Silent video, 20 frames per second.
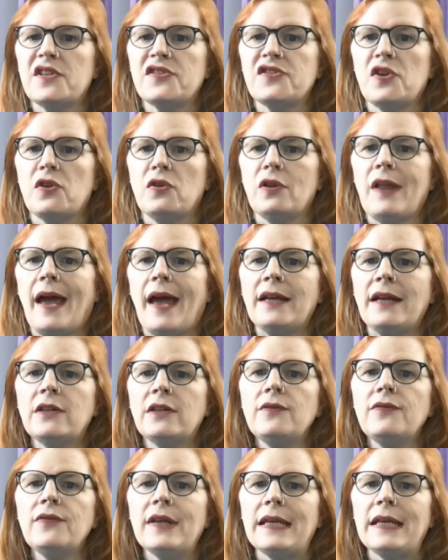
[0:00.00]
the
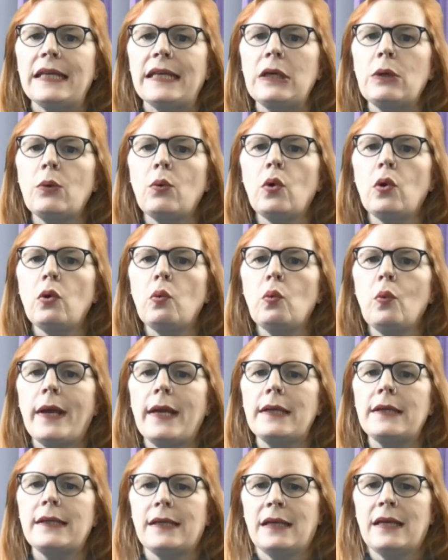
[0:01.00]
Solactive Equal
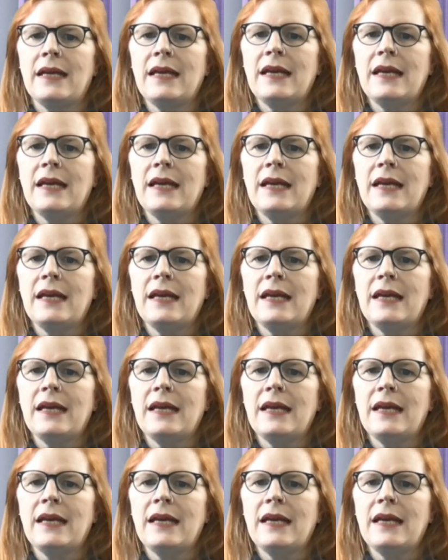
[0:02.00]
Weight